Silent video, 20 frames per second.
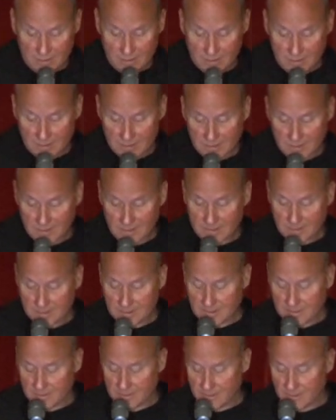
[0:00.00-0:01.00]

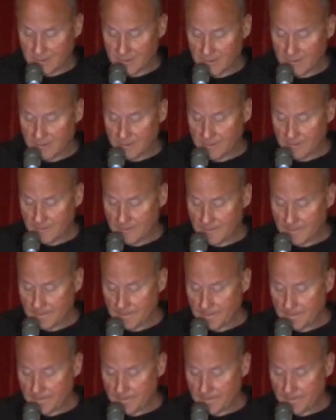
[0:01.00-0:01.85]
Nothing is said.